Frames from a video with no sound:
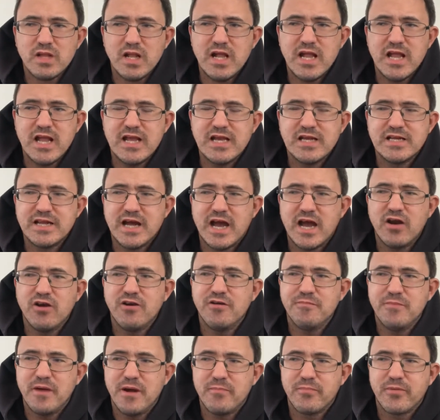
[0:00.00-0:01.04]
And I
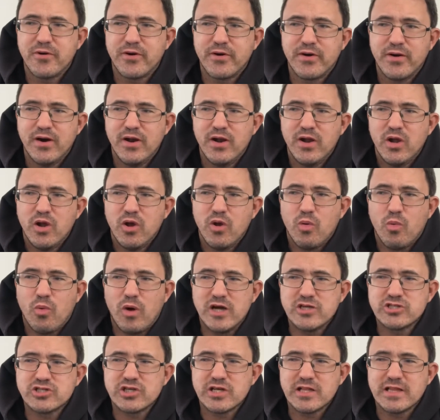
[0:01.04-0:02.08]
remember
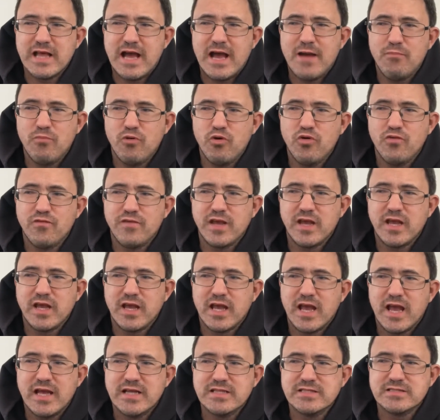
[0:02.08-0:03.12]
watching that movie,
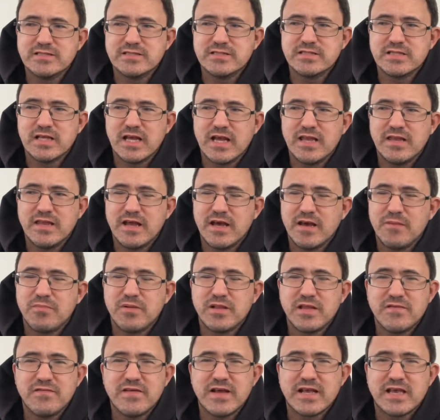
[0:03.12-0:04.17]
and I
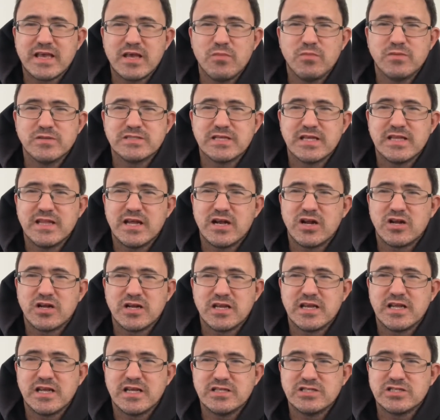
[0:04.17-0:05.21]
believe that kid was in there,
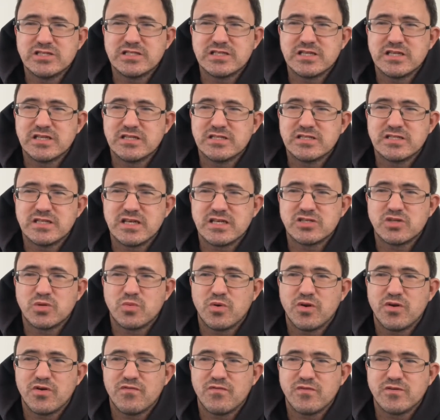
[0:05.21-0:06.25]
and he just did such a
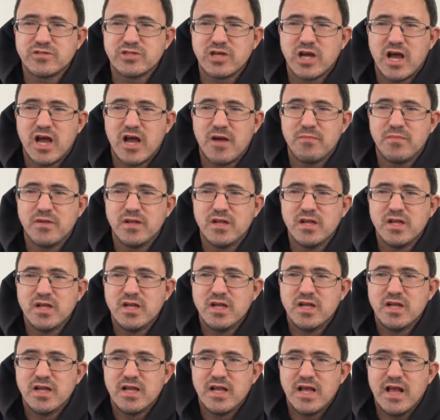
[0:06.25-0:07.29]
wonderful job
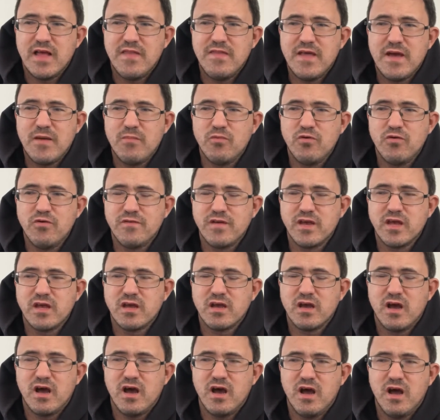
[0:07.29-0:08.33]
in that movie.
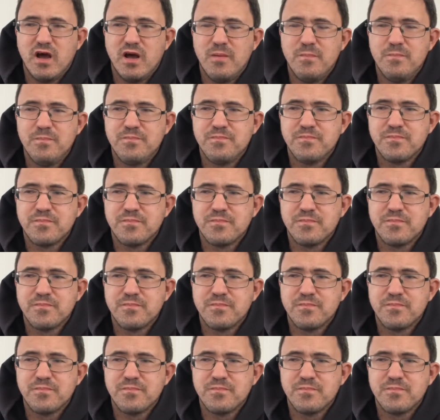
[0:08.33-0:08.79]
Then,